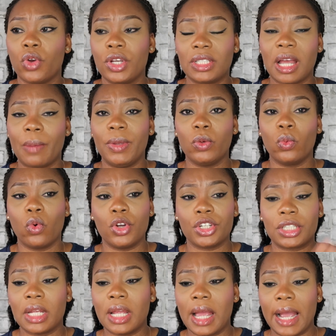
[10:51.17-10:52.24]
Once they're being
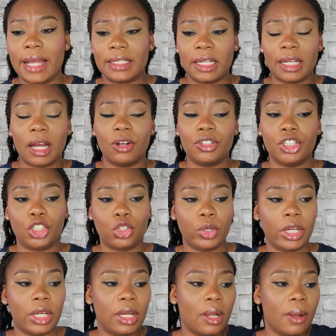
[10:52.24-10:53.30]
washed, I take out the
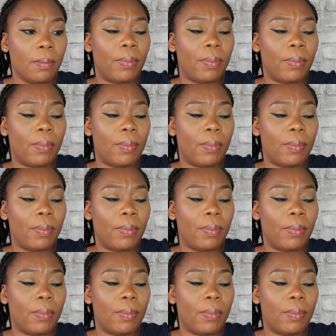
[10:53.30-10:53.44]
tray,